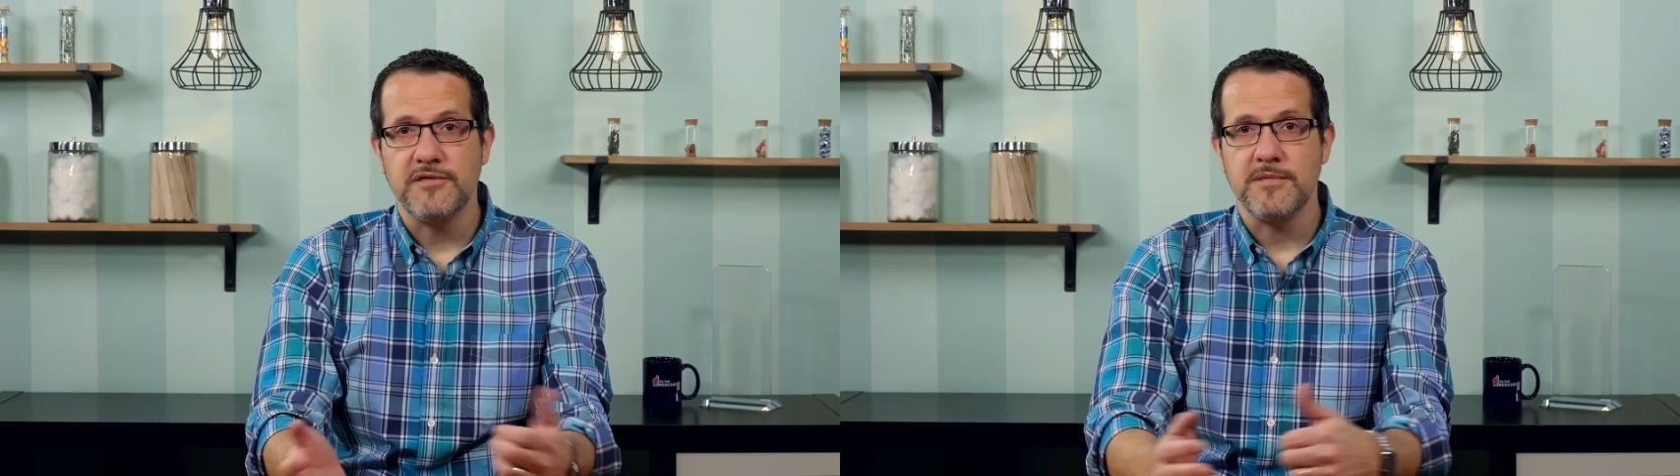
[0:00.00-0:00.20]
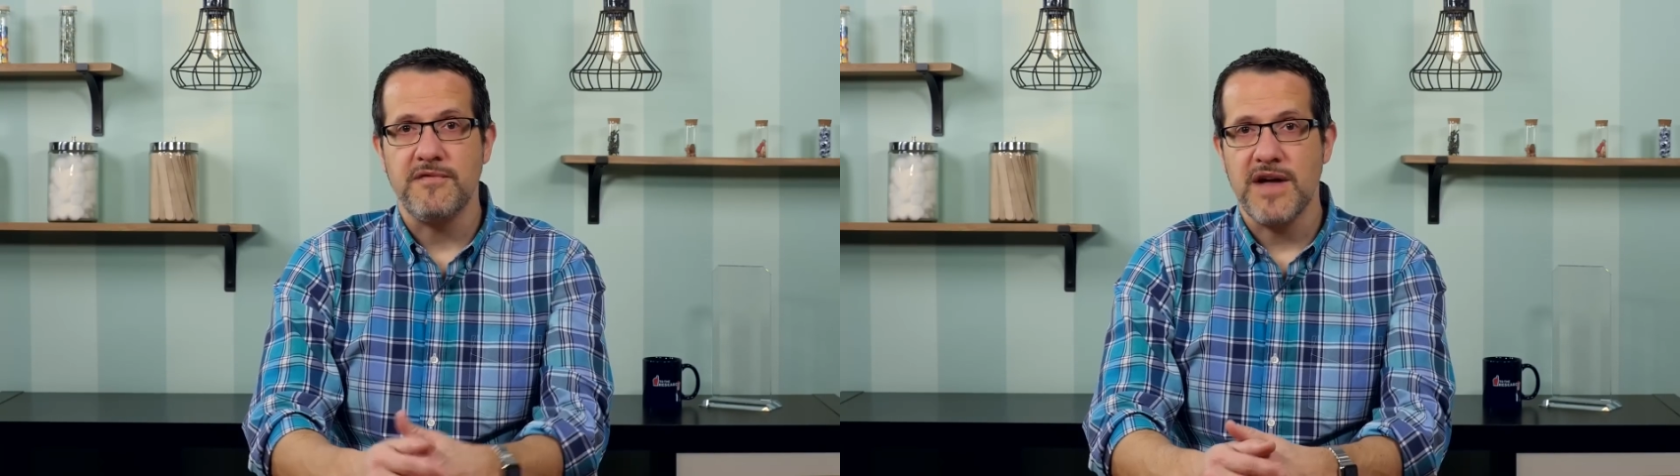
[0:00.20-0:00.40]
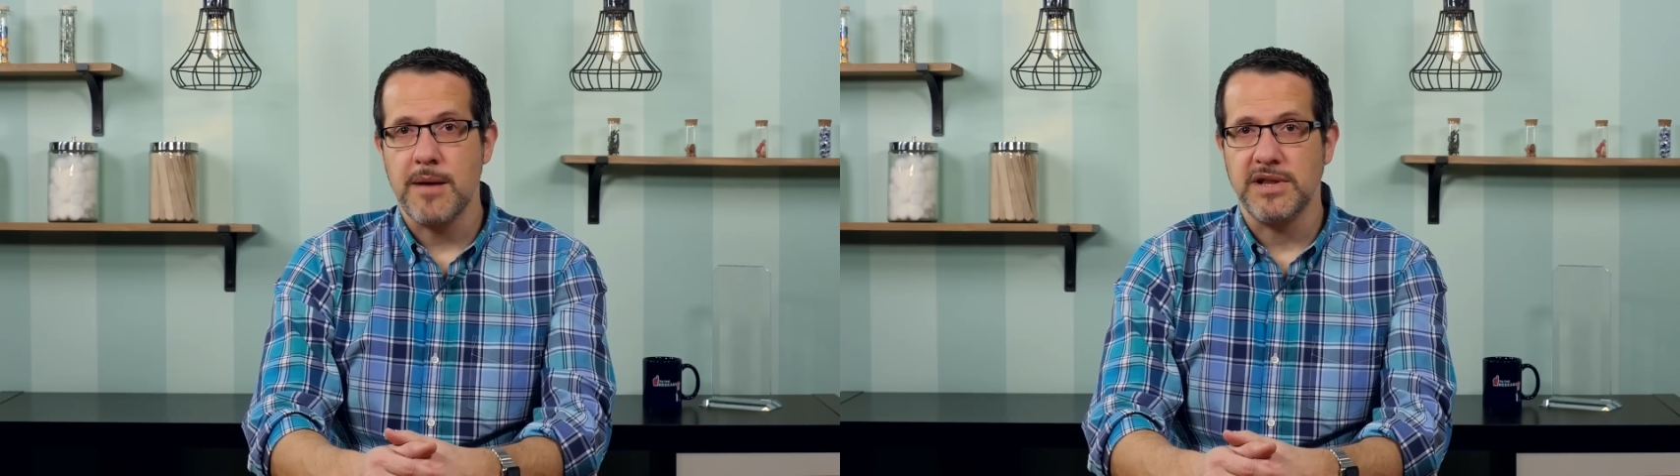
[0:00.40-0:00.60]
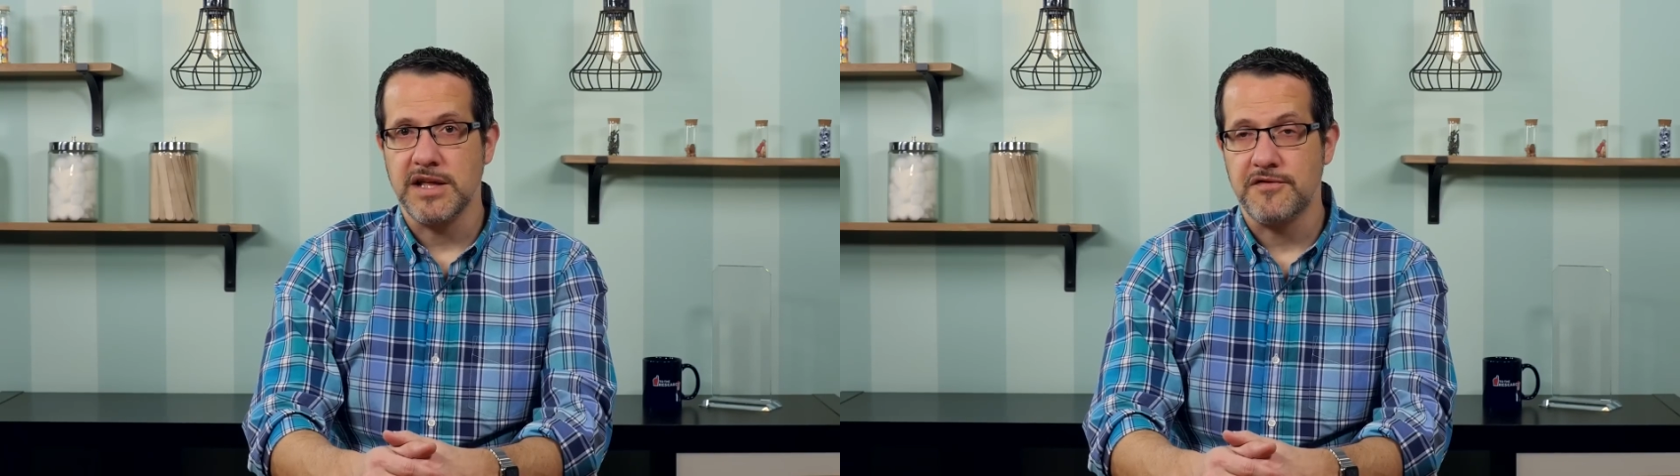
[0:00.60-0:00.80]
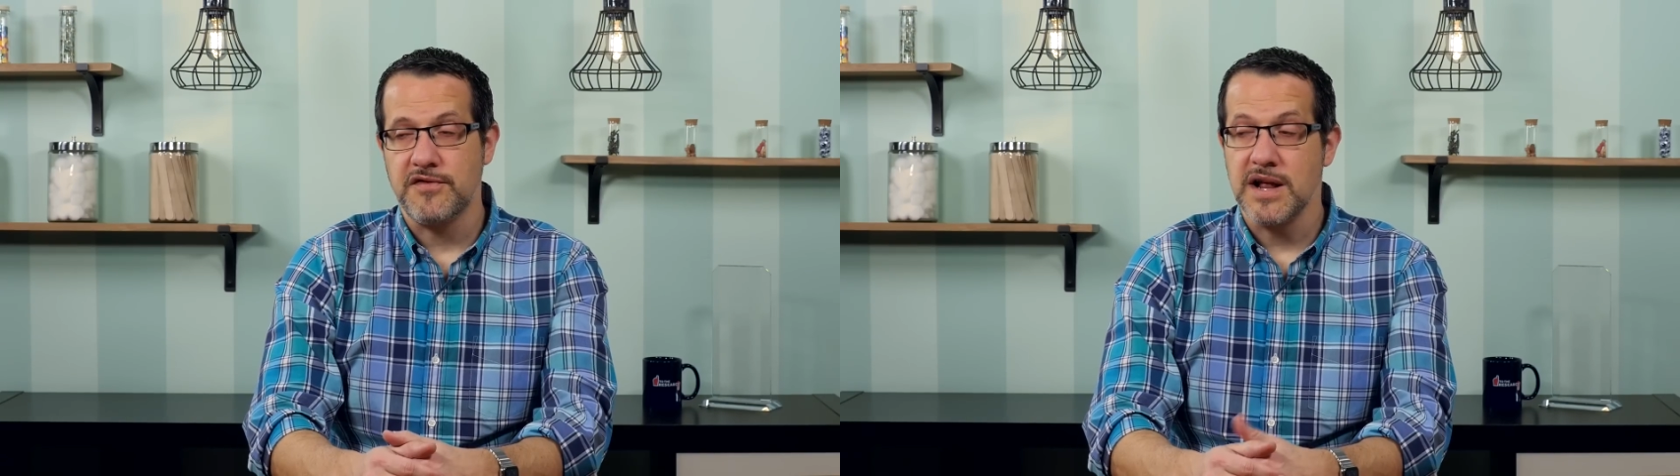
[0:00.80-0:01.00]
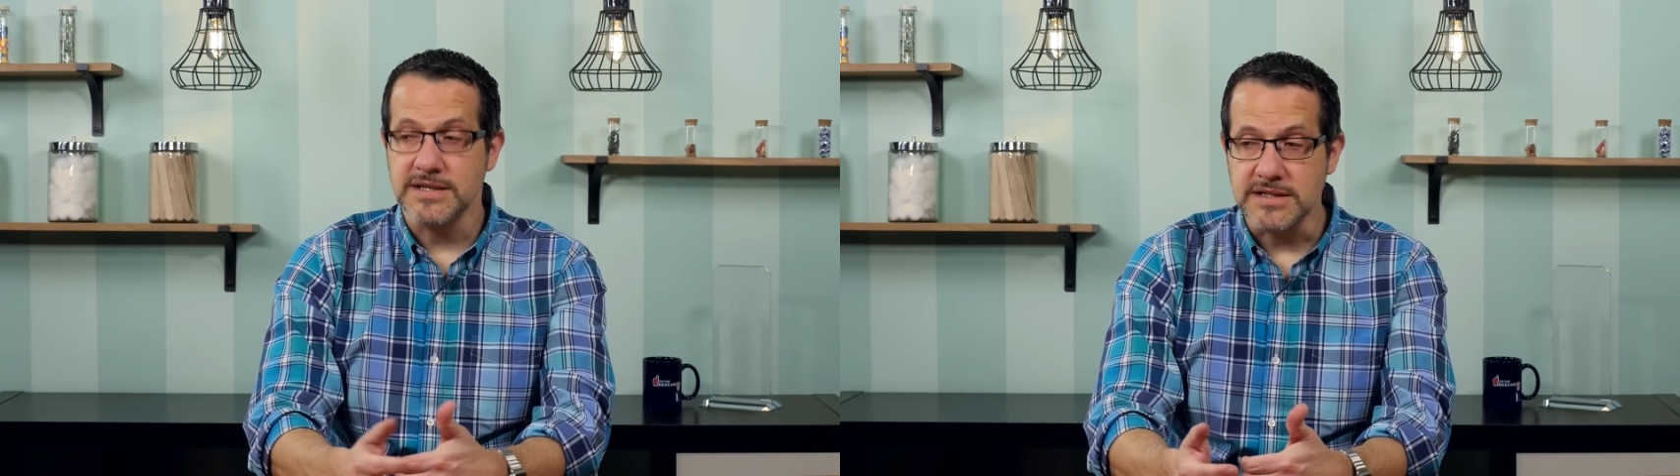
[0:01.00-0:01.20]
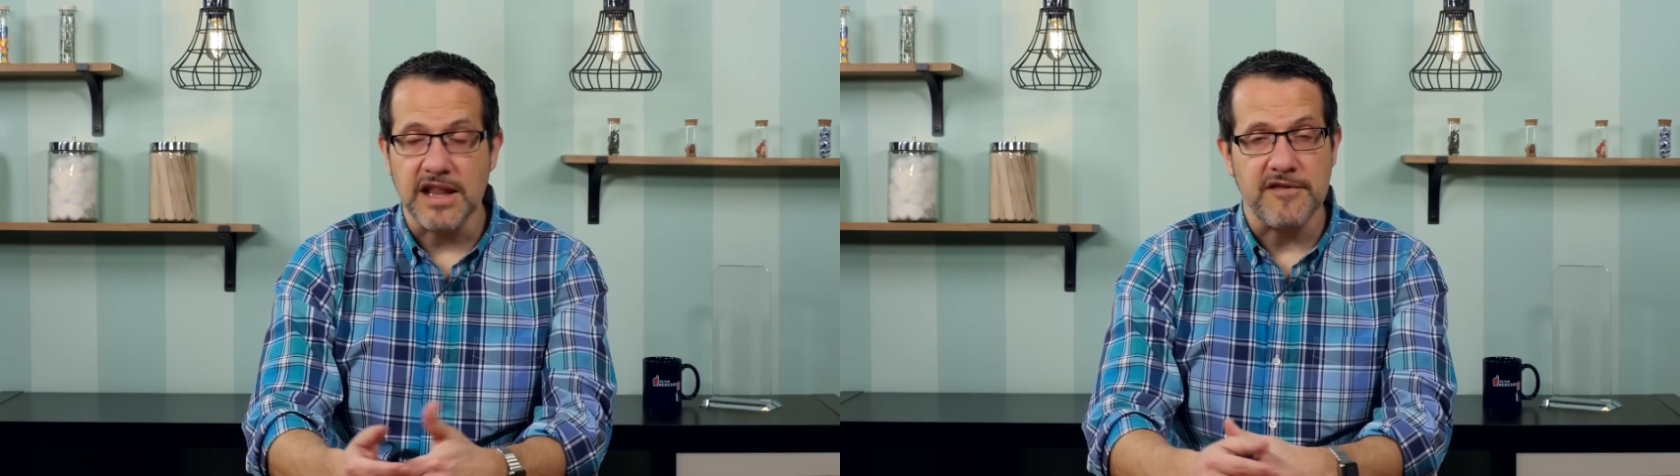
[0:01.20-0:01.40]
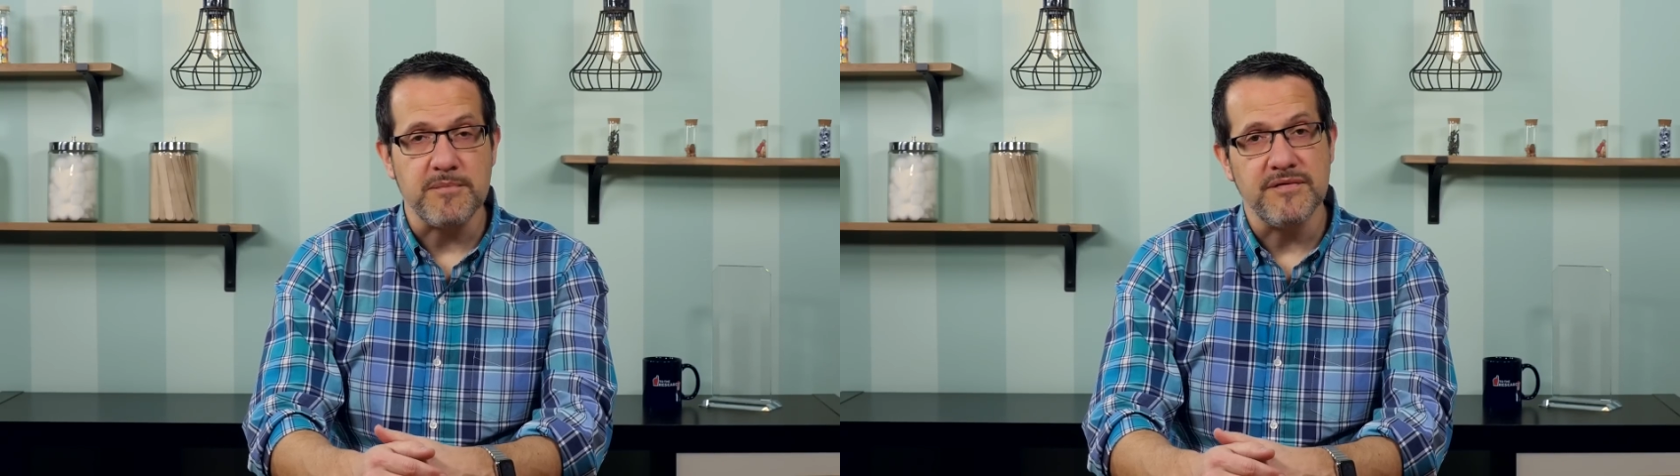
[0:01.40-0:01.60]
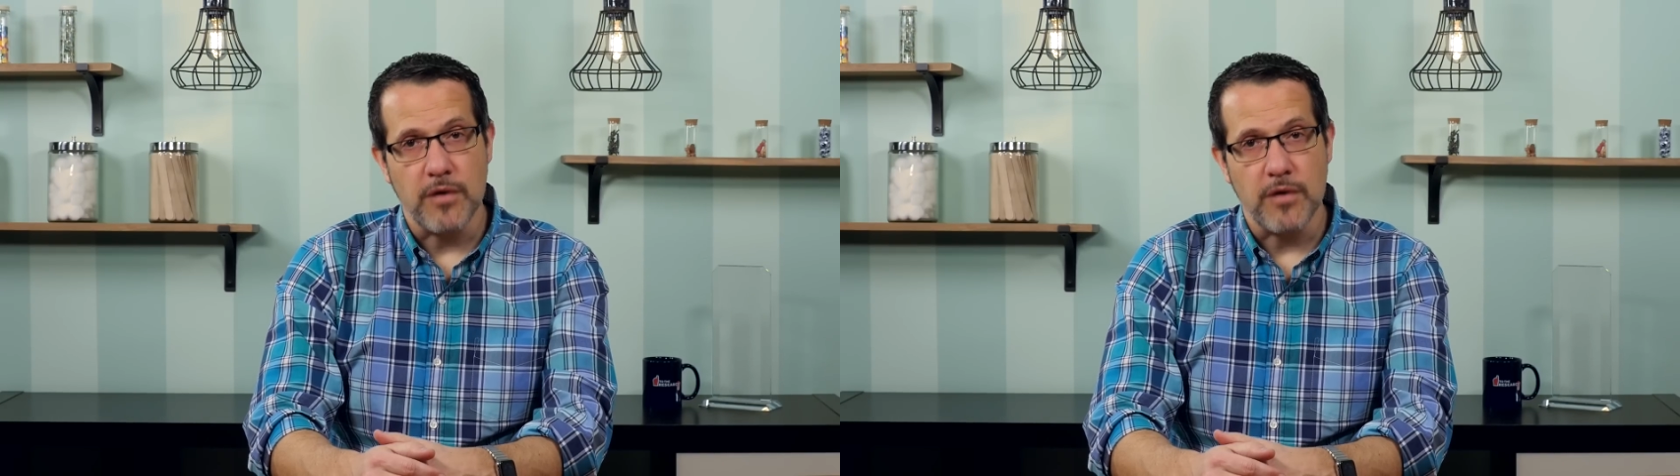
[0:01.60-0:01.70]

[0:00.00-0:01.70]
from family and friends left me